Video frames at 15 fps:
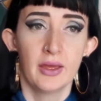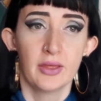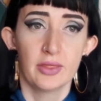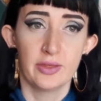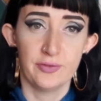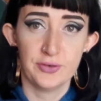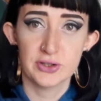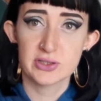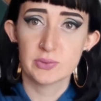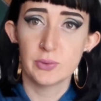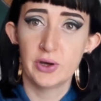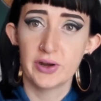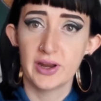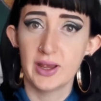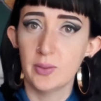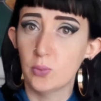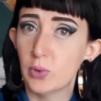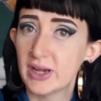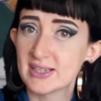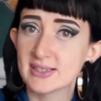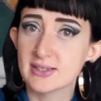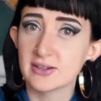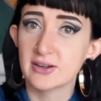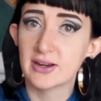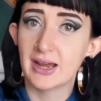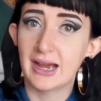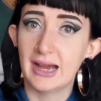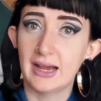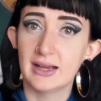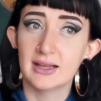The first one in Weston
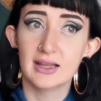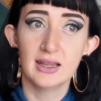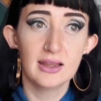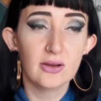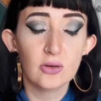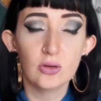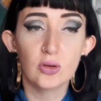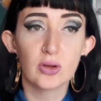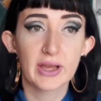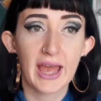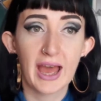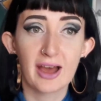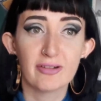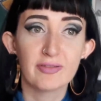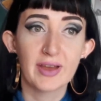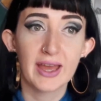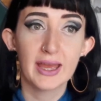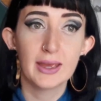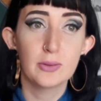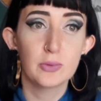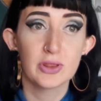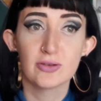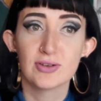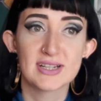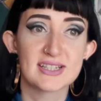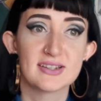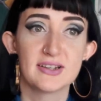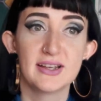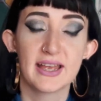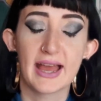at a little cafe with a
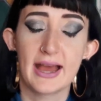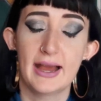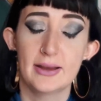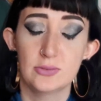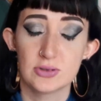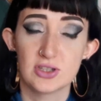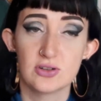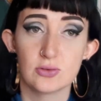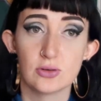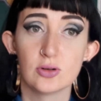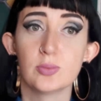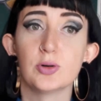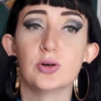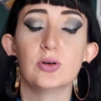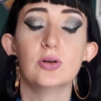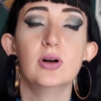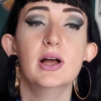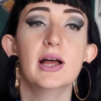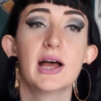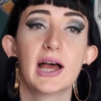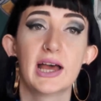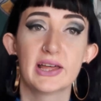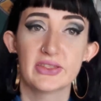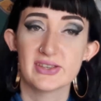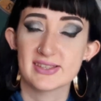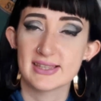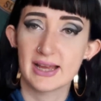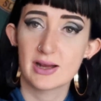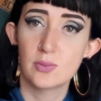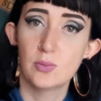resident cat, it was adorable. And the
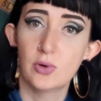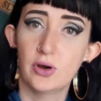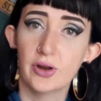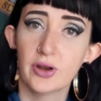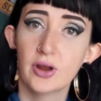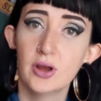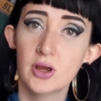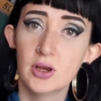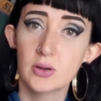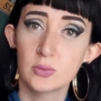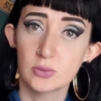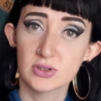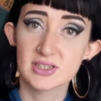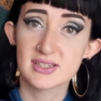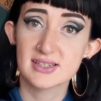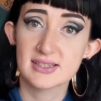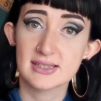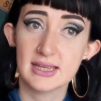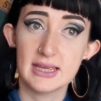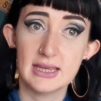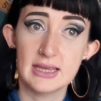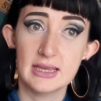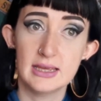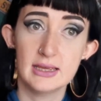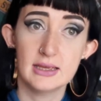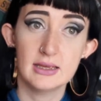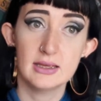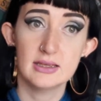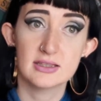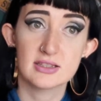second one was to
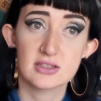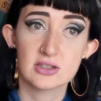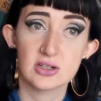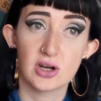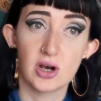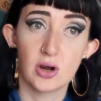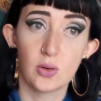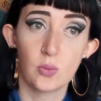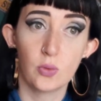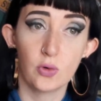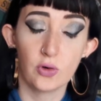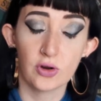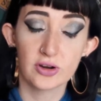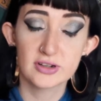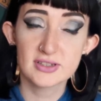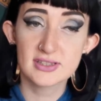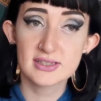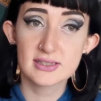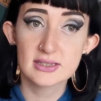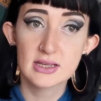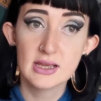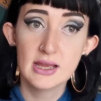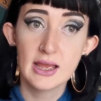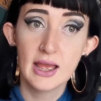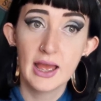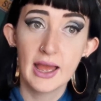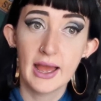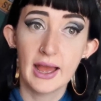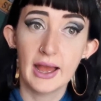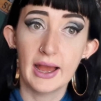see Star Wars,
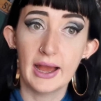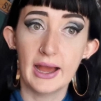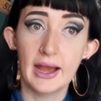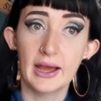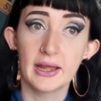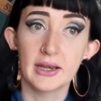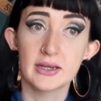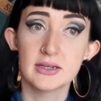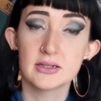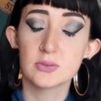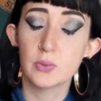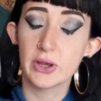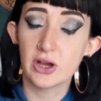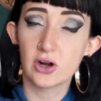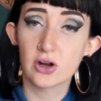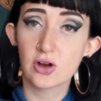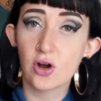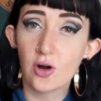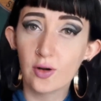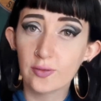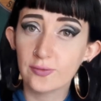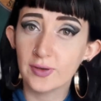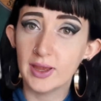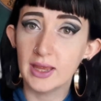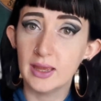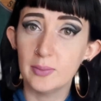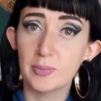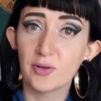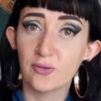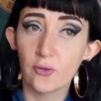and we got a
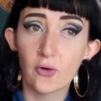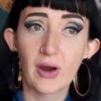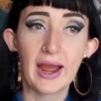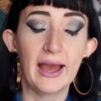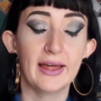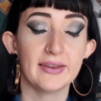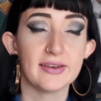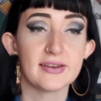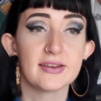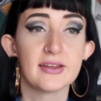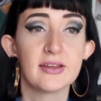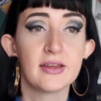coffee beforehand.